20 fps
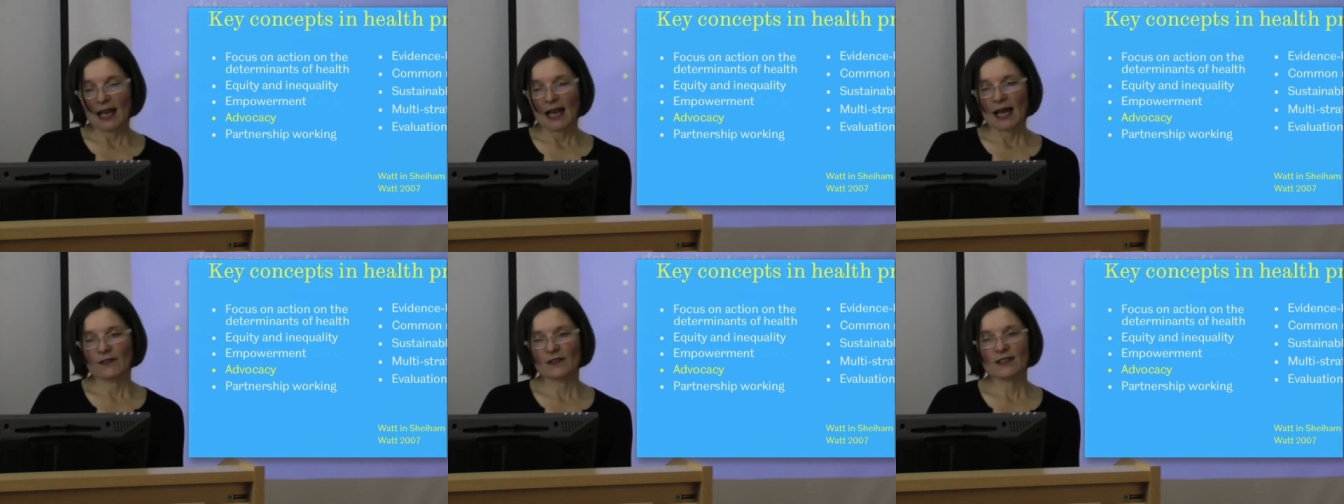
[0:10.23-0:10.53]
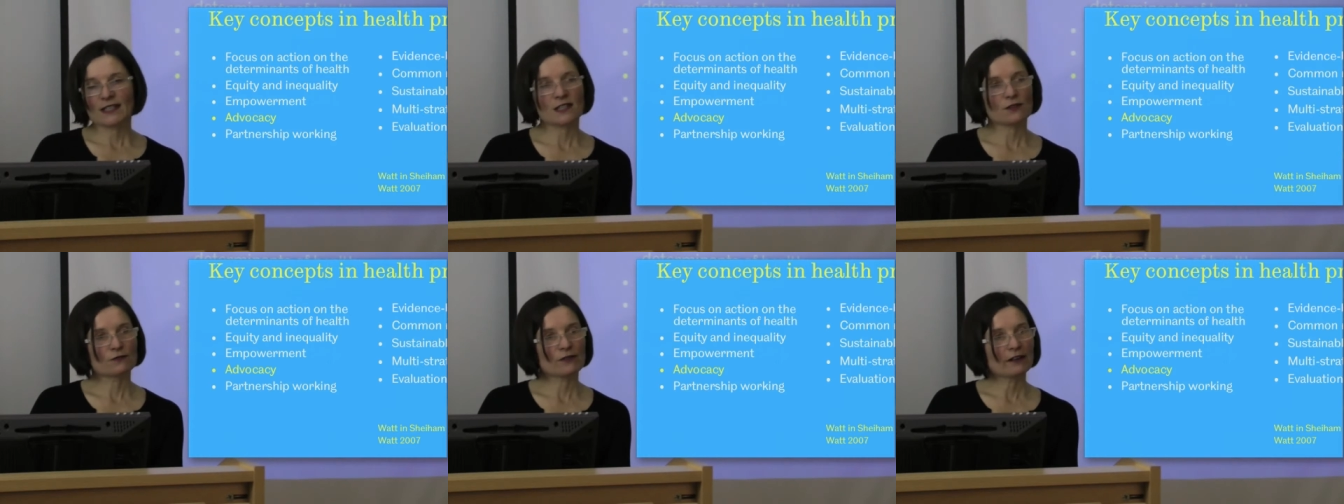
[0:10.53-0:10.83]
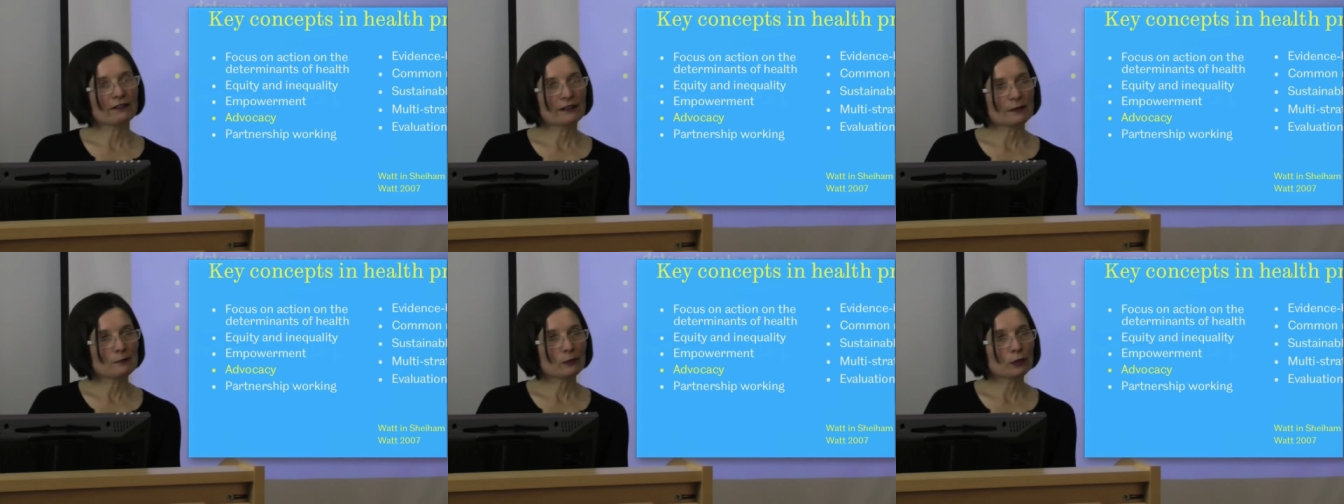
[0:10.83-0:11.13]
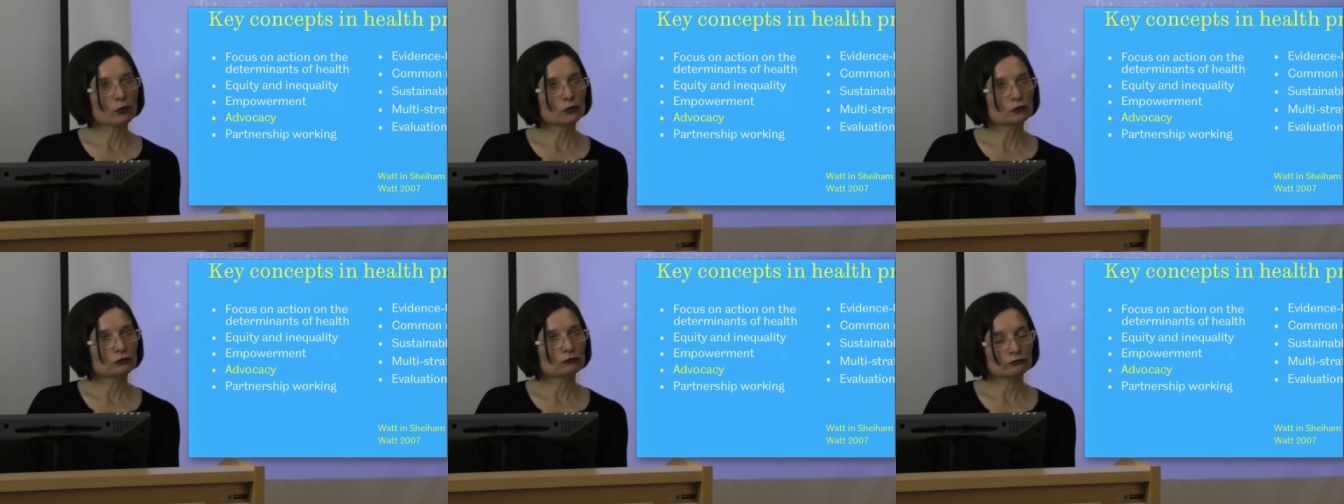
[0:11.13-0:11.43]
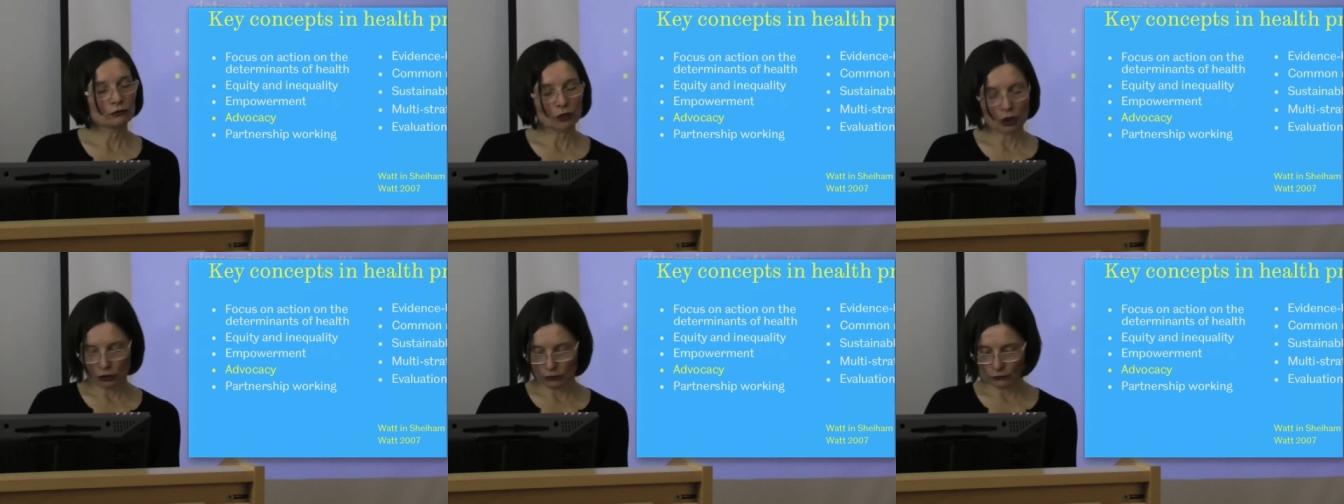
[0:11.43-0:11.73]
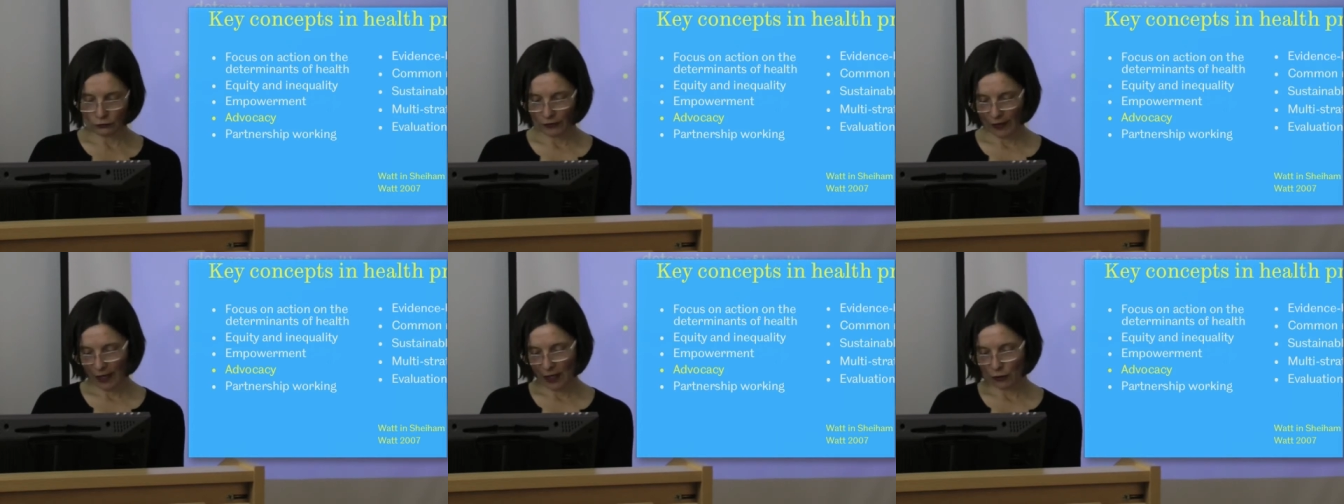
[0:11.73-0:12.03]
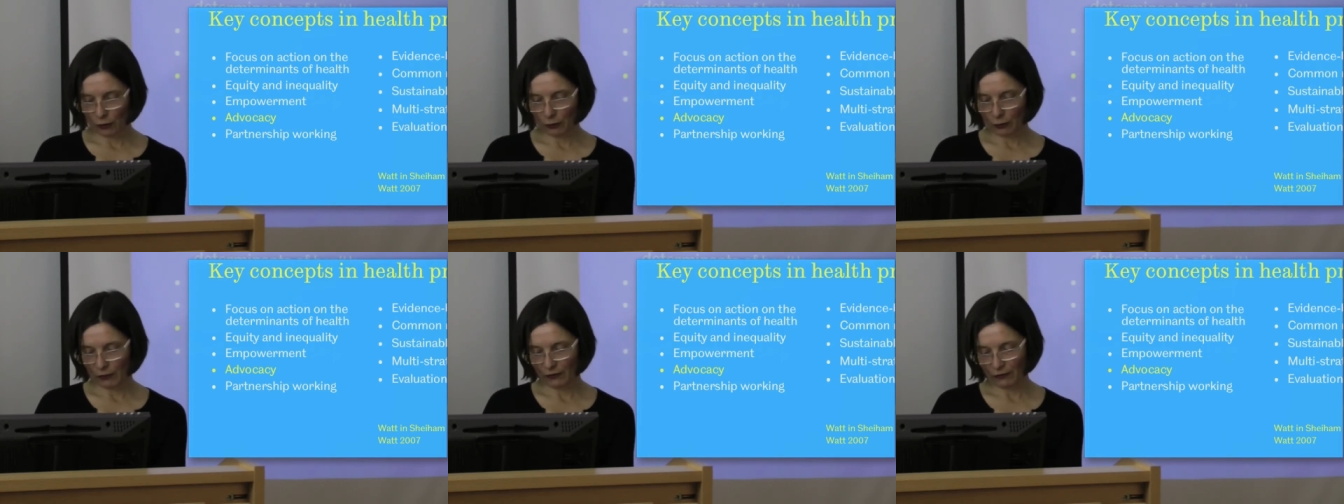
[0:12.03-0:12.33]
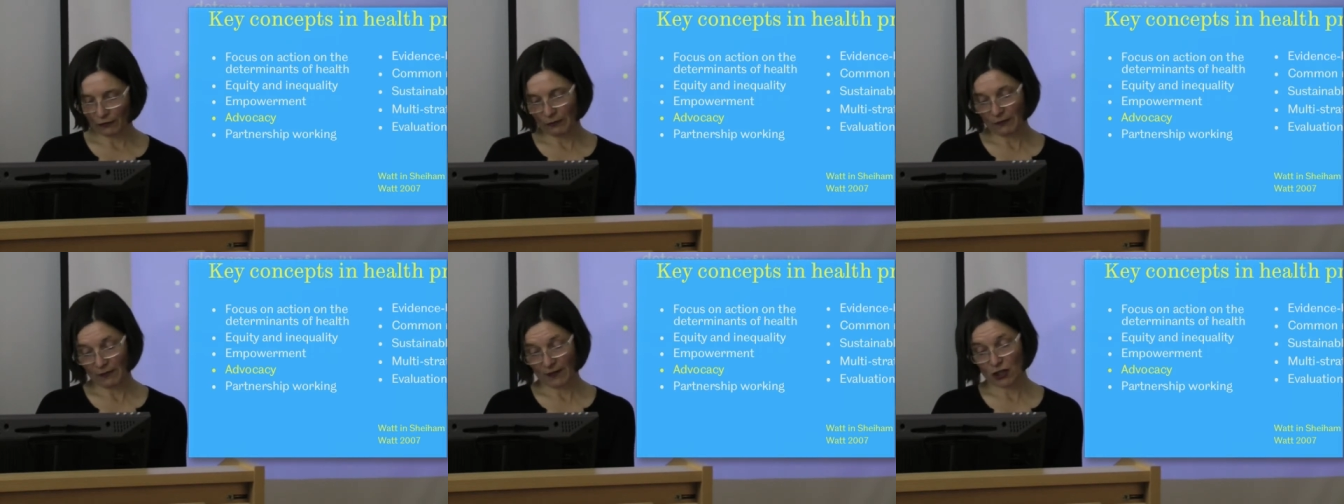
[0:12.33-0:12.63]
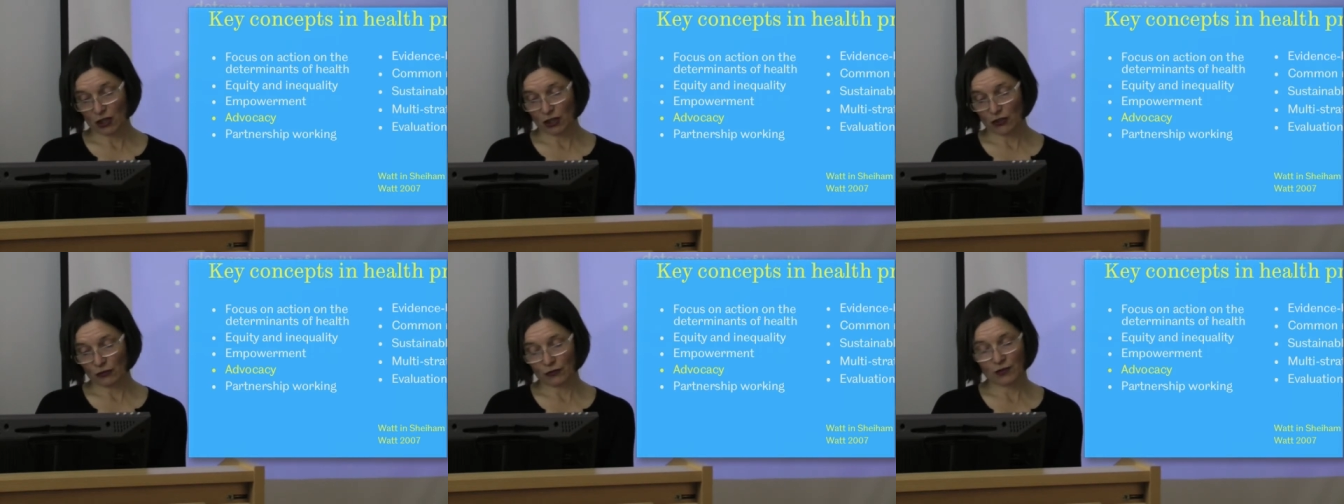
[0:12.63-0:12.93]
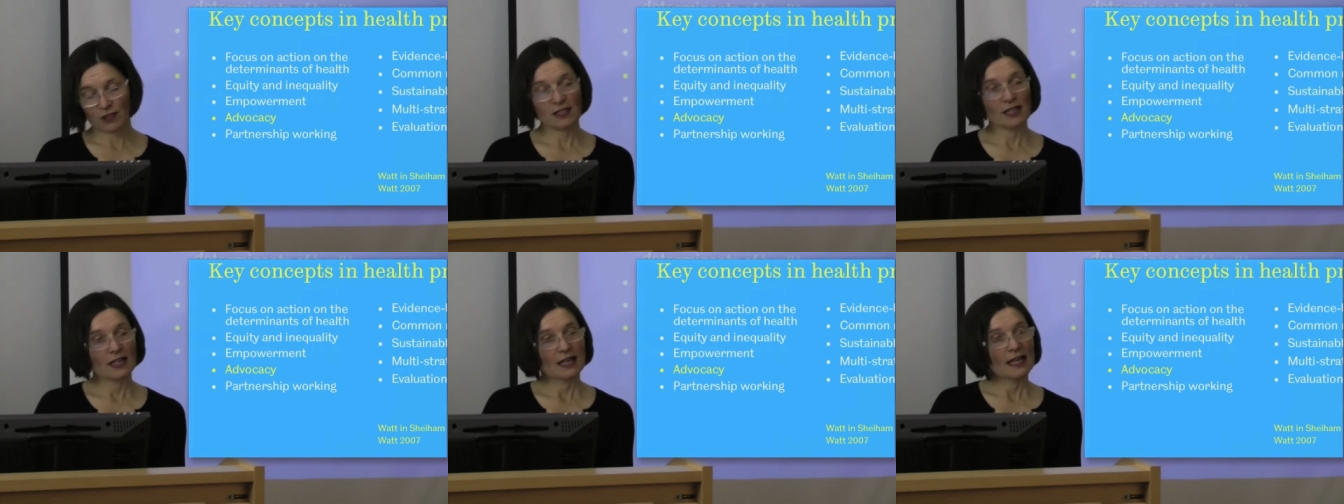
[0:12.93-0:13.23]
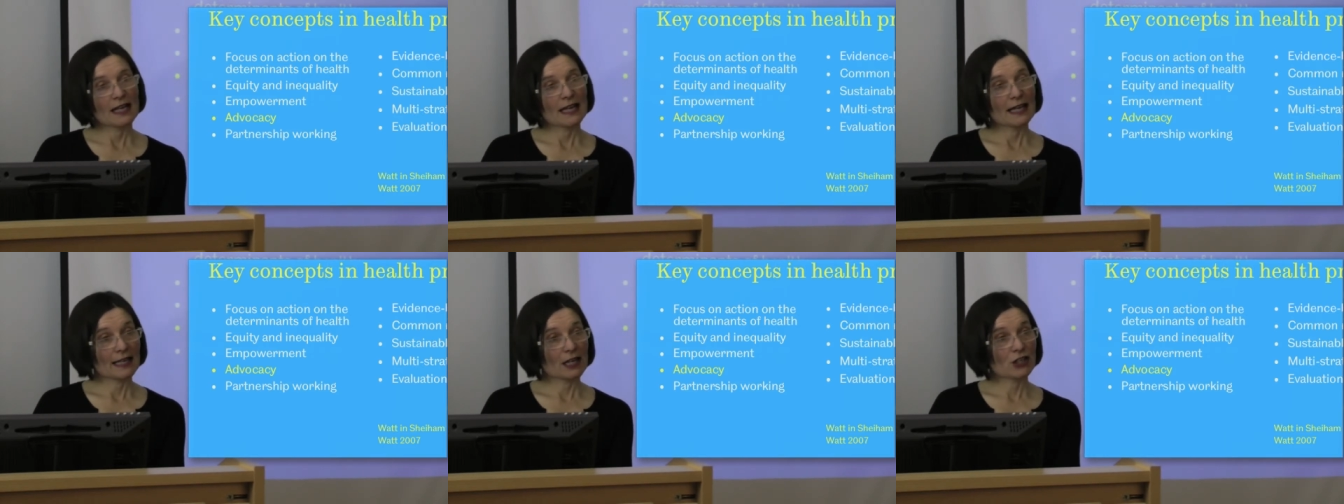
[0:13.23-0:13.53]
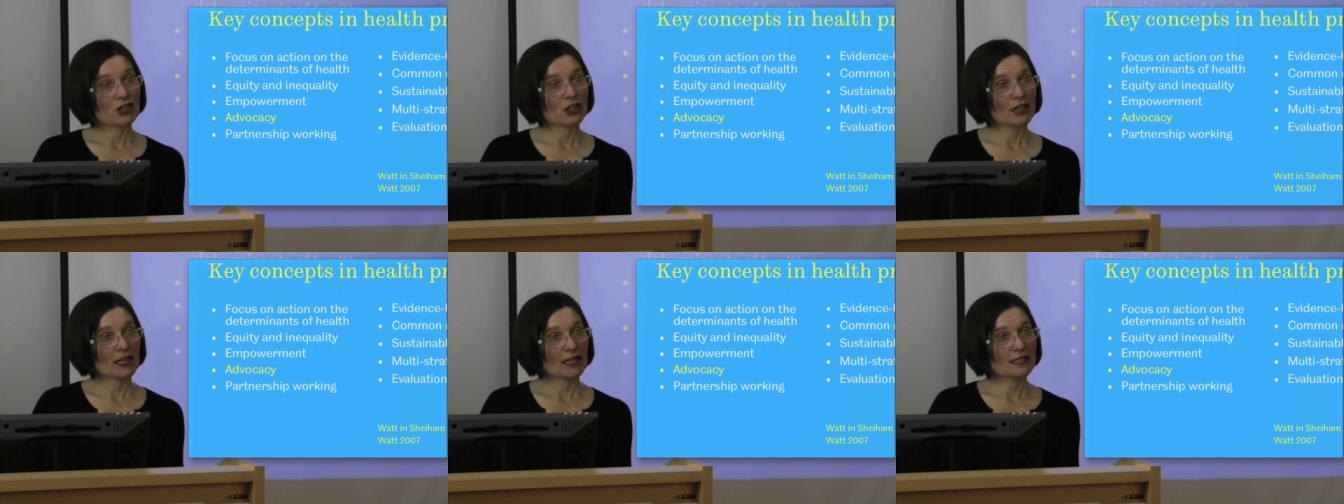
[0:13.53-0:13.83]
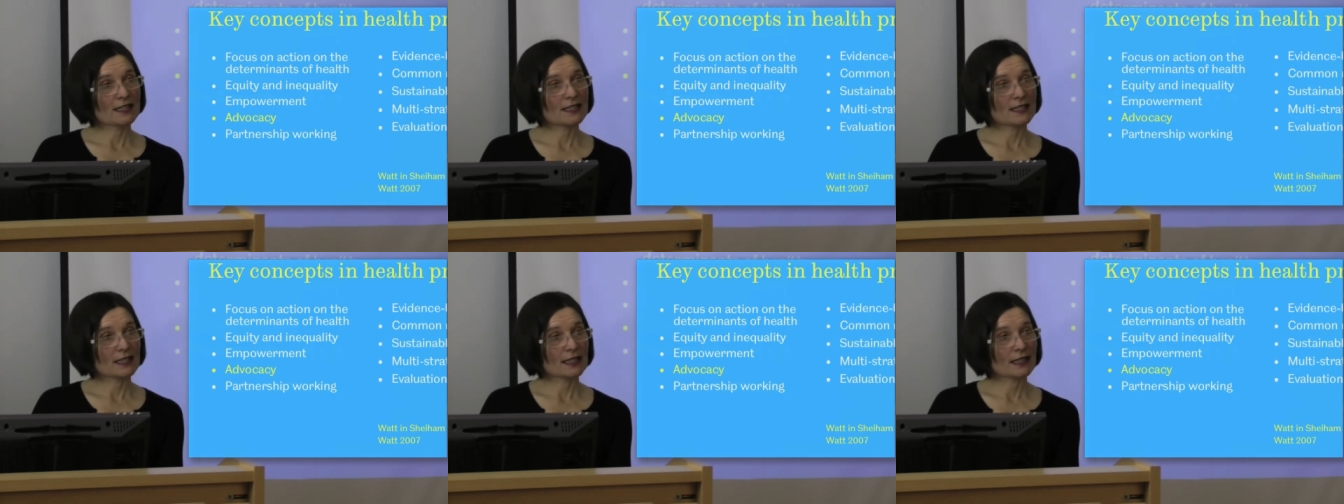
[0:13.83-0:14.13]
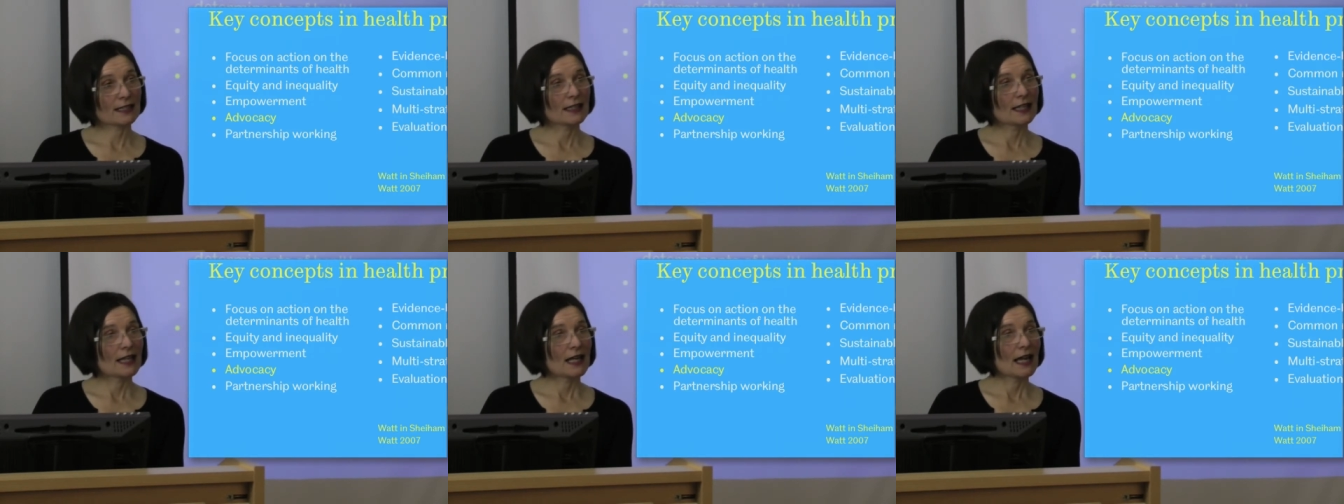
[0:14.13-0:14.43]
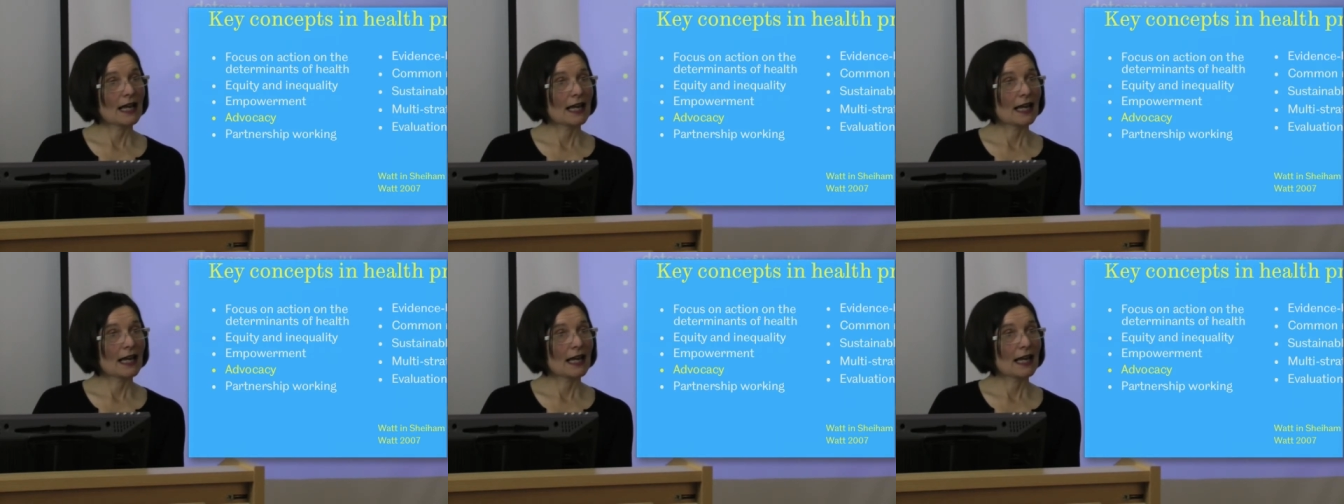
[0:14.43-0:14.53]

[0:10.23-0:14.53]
And this is a very important role for health professionals in educating